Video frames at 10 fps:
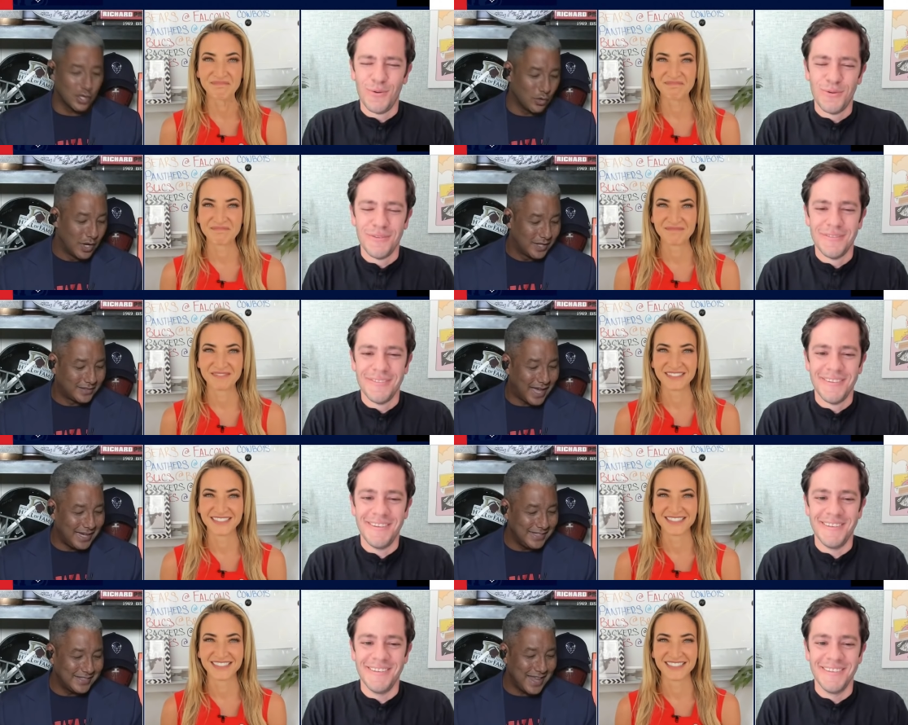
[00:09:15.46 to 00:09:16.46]
Speaker 1: let's go.
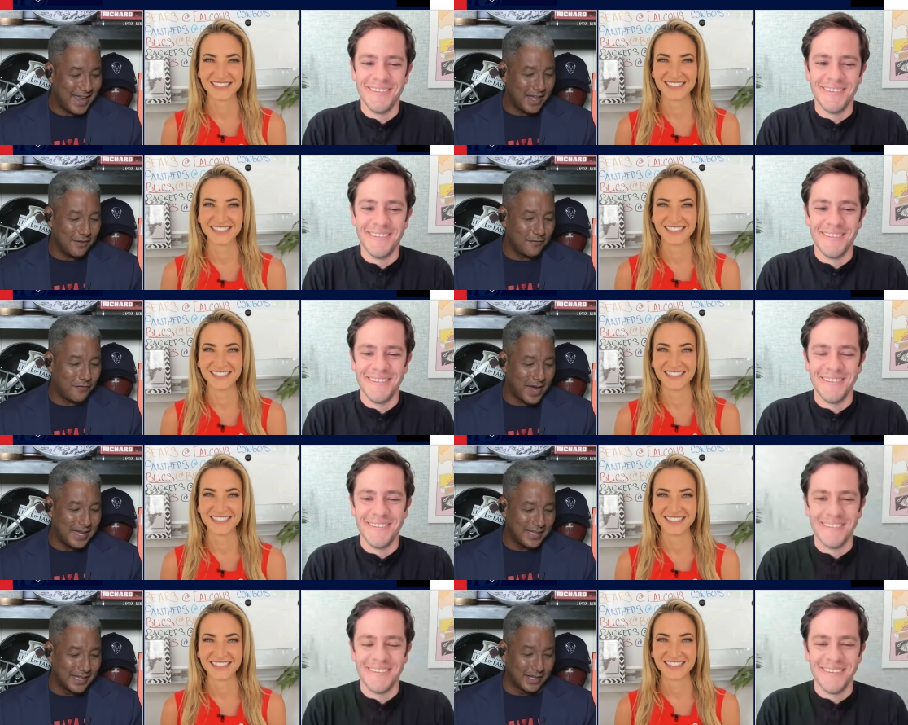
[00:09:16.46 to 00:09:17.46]
Titans and
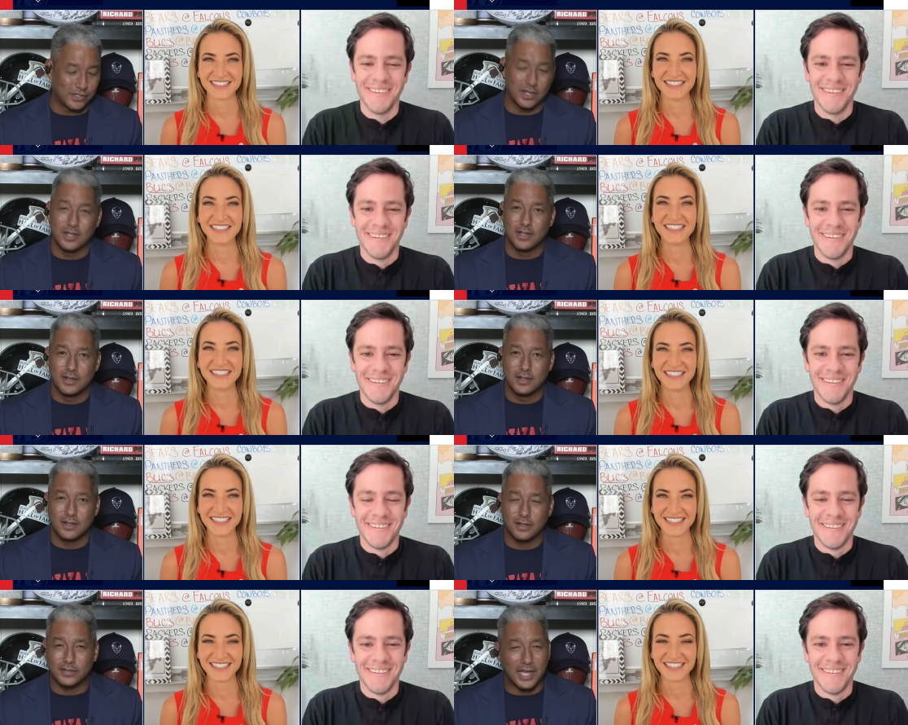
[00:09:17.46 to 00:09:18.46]
Vikings.
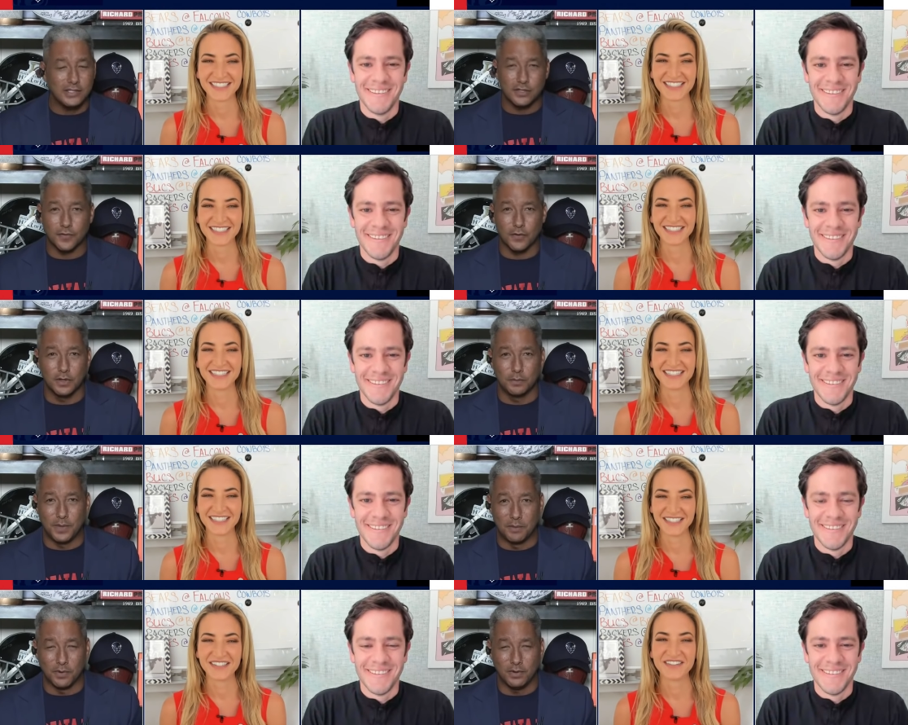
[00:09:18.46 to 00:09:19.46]
Titans are for real
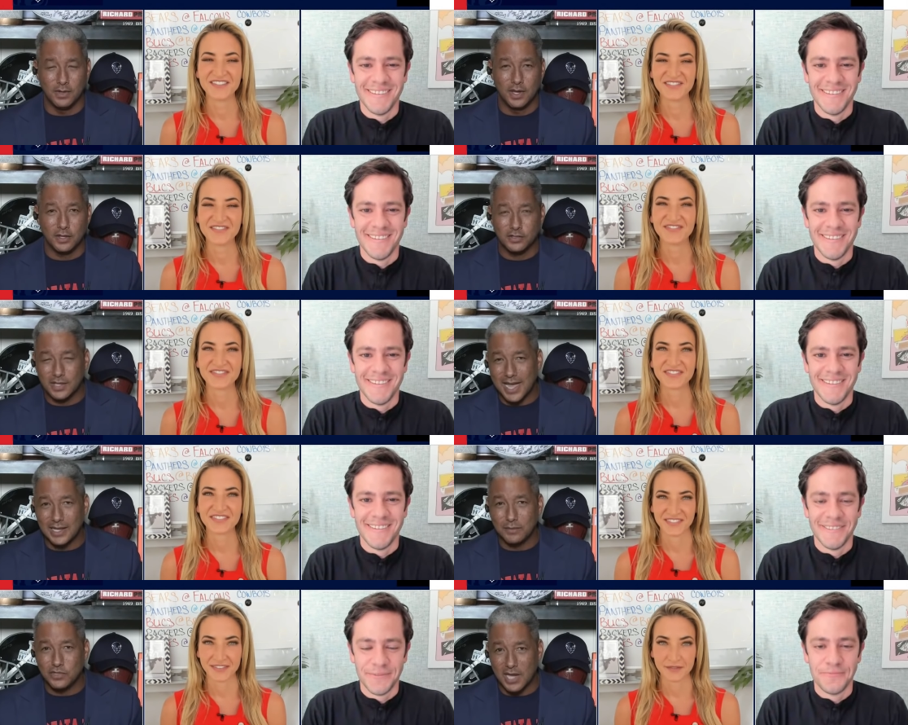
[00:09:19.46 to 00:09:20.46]
people. There's a
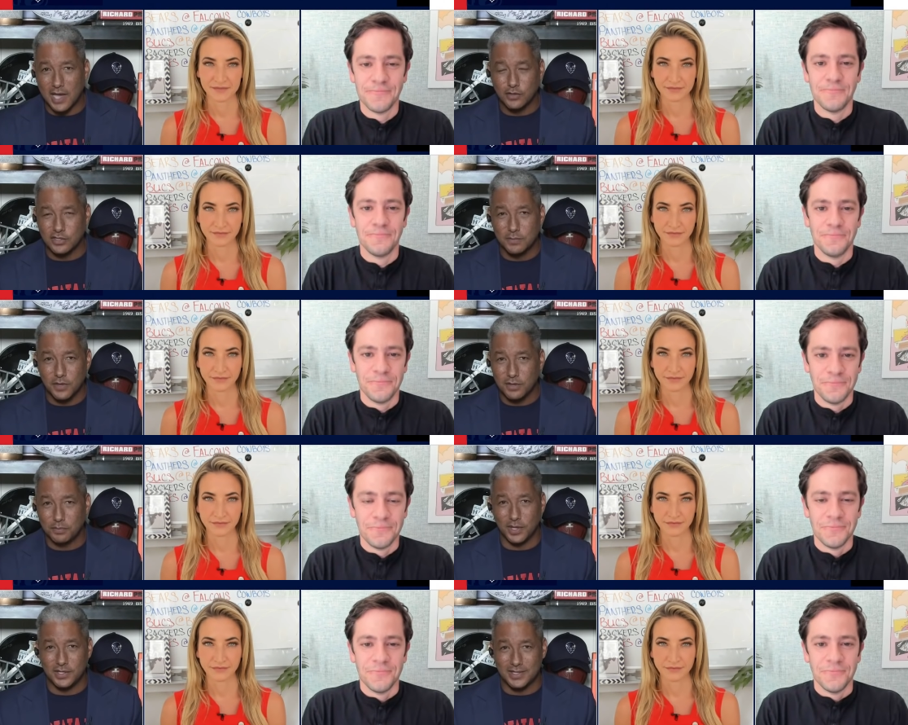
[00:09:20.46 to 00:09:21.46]
guy named Jonnu Smith who
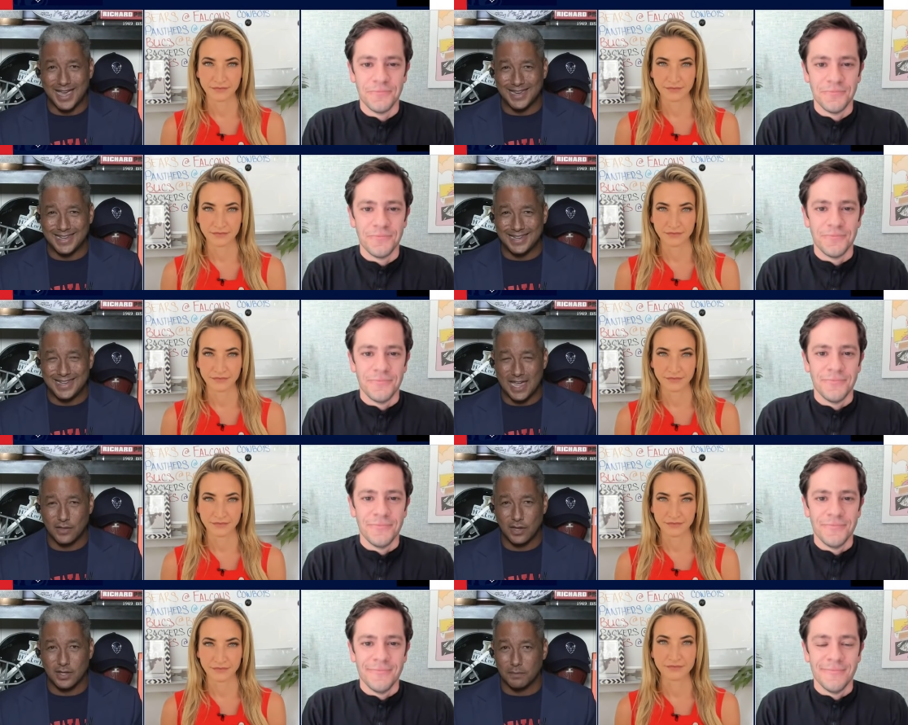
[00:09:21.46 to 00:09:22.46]
plays tight end
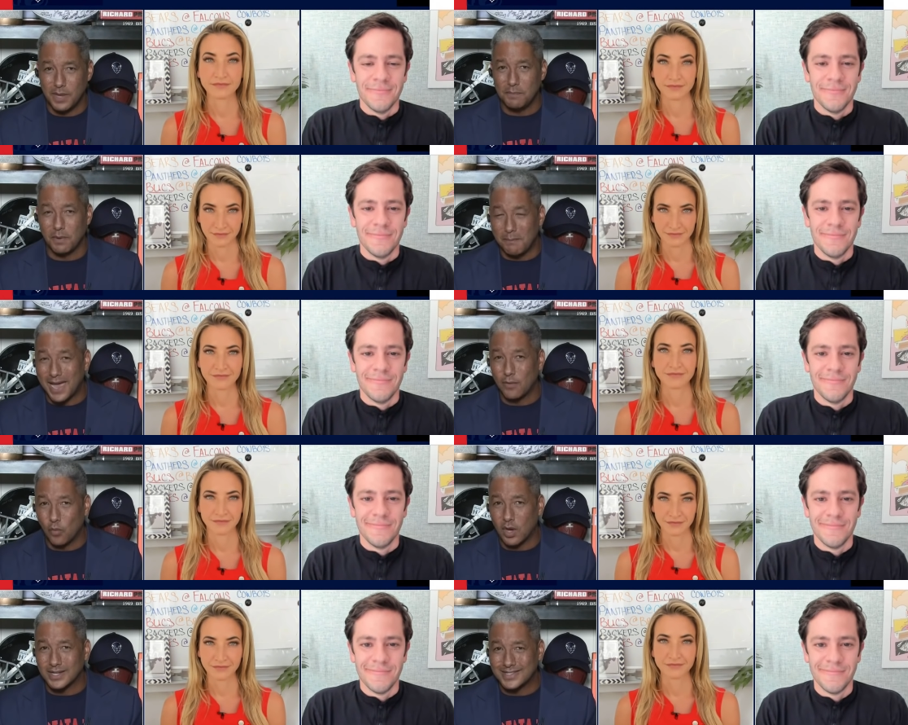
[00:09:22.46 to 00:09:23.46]
down there that people might
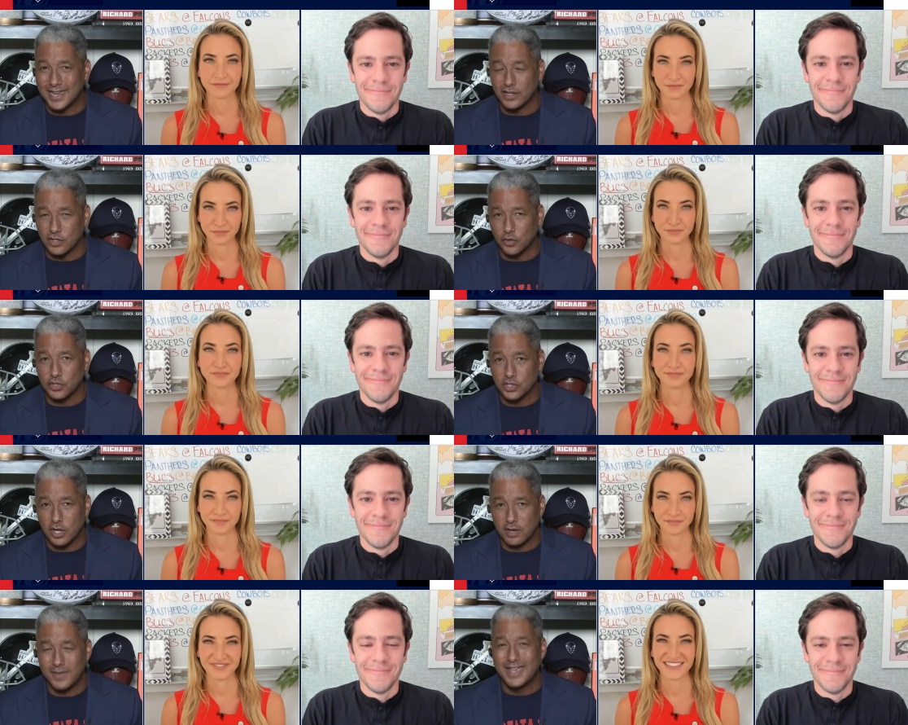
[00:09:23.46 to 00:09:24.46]
want to take notice
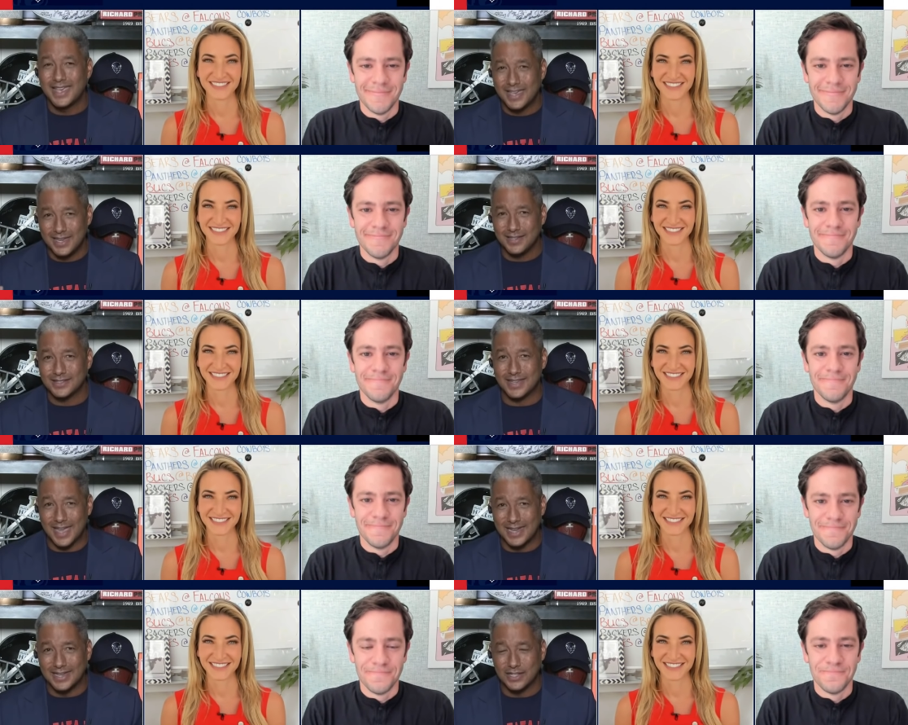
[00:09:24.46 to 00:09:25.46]
of. He is
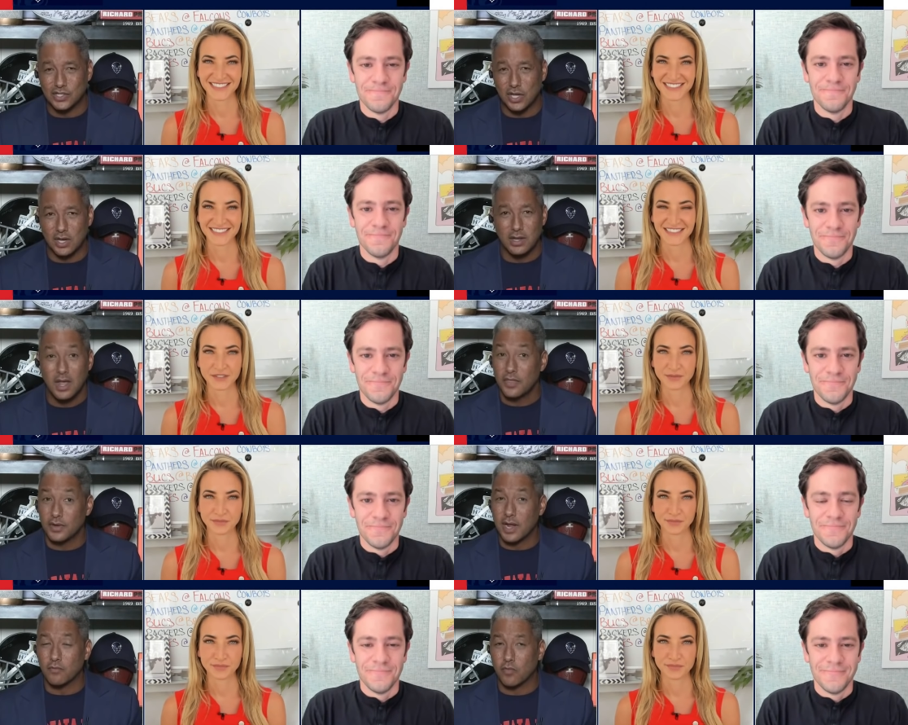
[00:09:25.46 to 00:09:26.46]
getting it done.
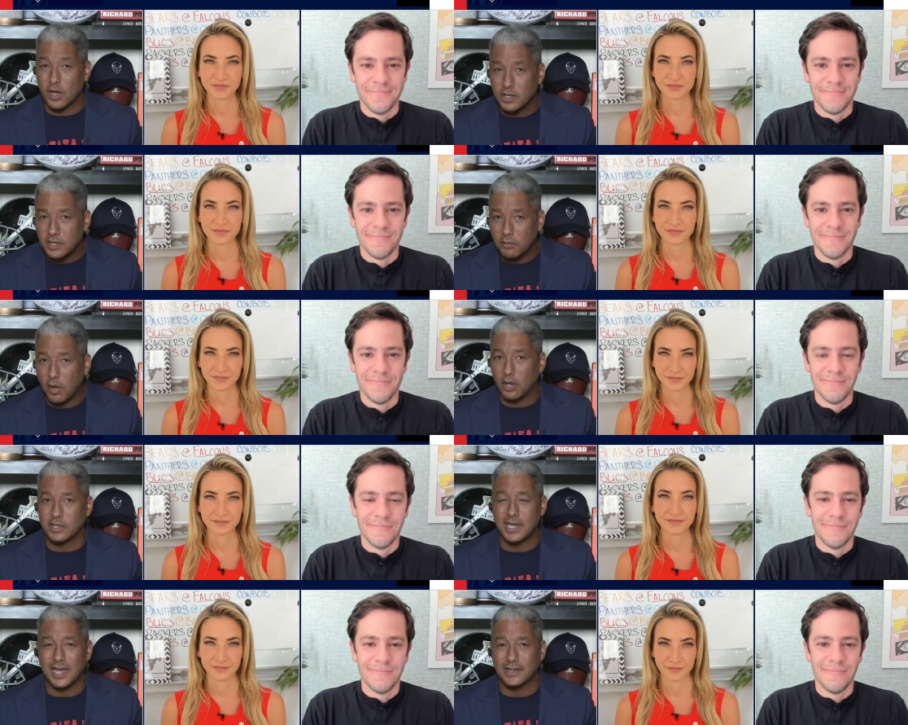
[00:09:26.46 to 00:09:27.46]
They're not running the ball
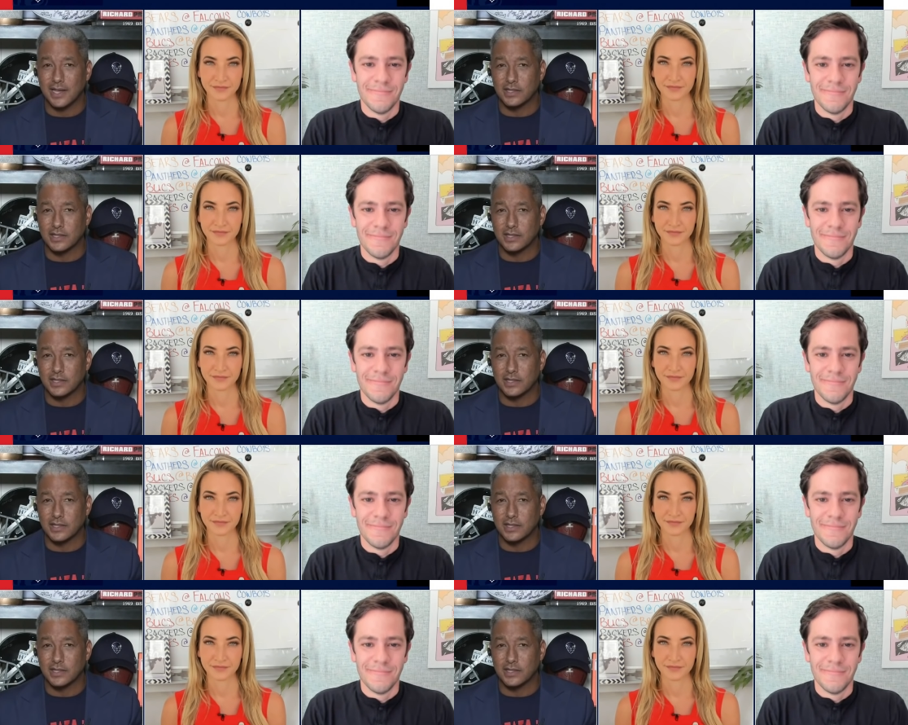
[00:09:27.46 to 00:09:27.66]
yet